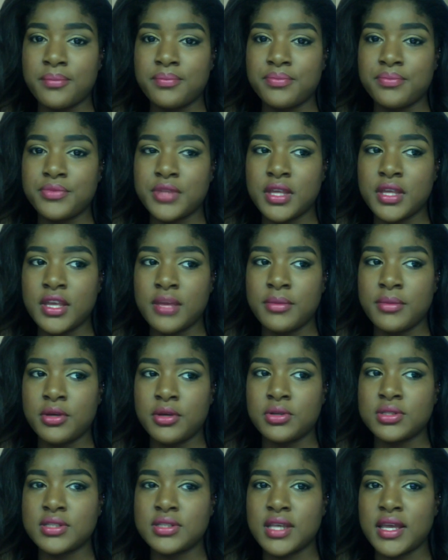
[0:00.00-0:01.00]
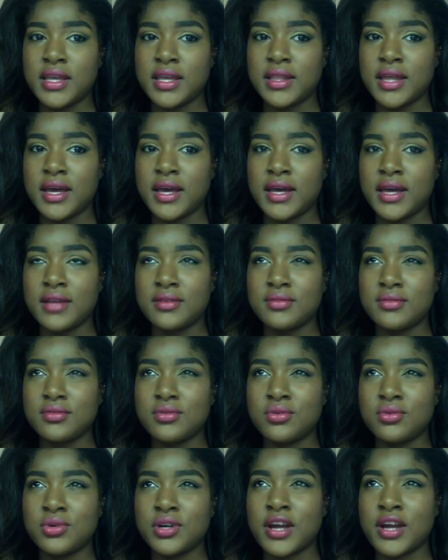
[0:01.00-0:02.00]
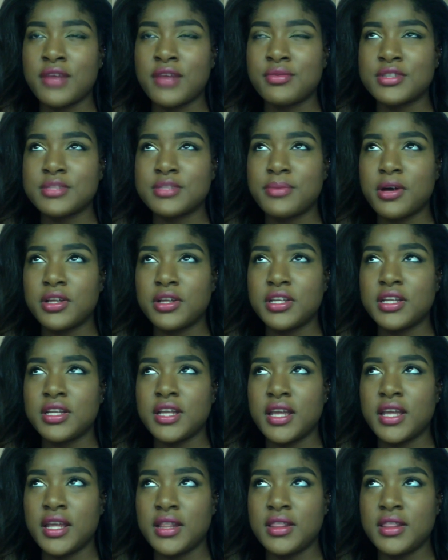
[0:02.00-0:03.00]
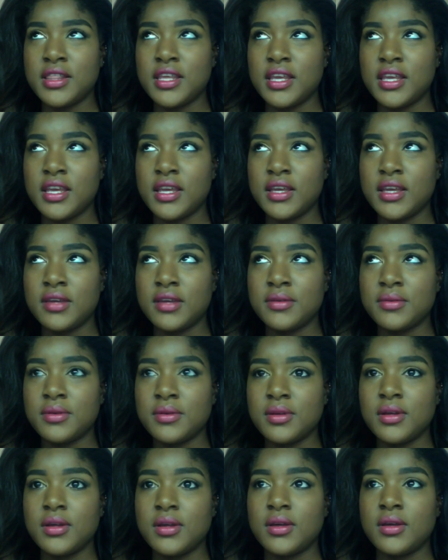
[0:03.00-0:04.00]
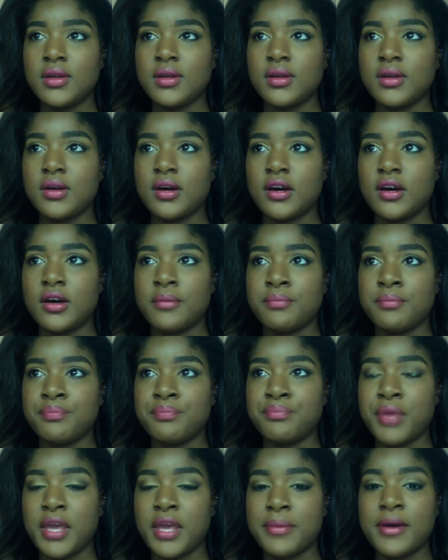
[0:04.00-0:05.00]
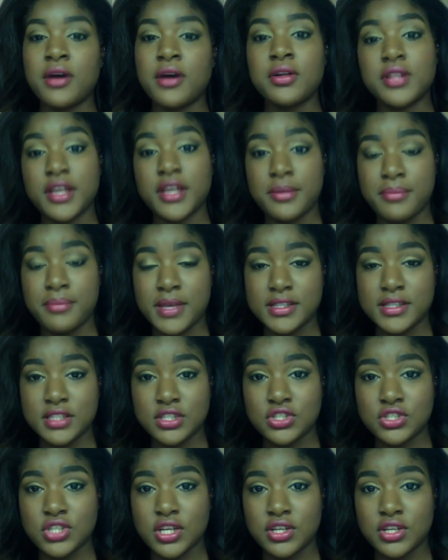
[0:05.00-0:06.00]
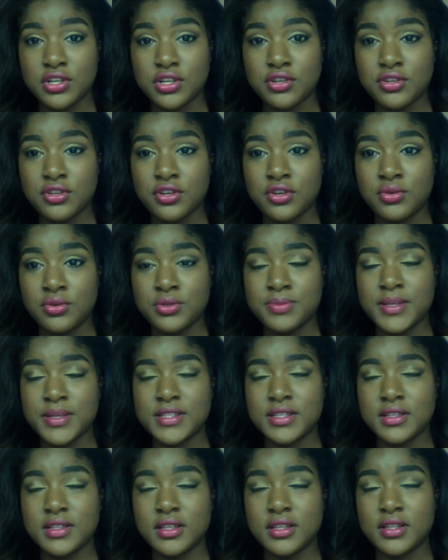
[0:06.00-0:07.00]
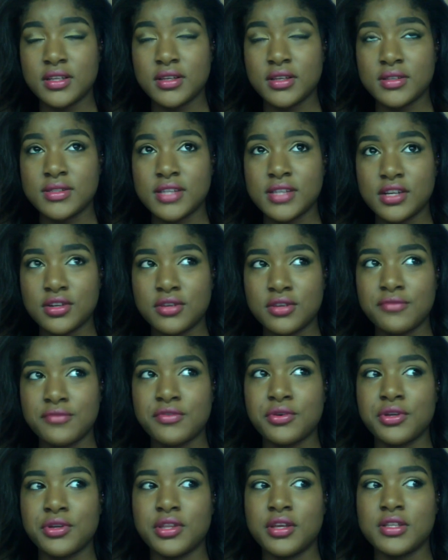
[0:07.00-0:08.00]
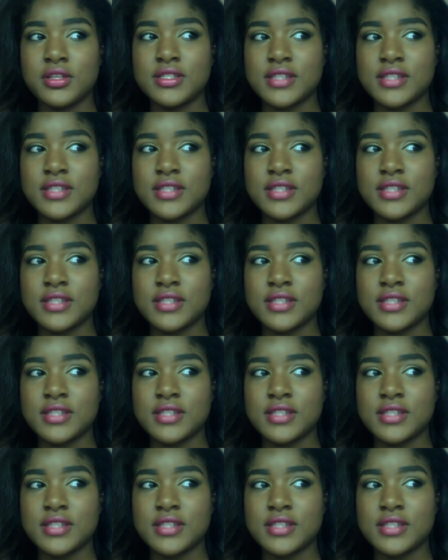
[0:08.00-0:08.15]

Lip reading: the email saying that, or I responded in the PayPal Claim Message Center. It was basically the center for and the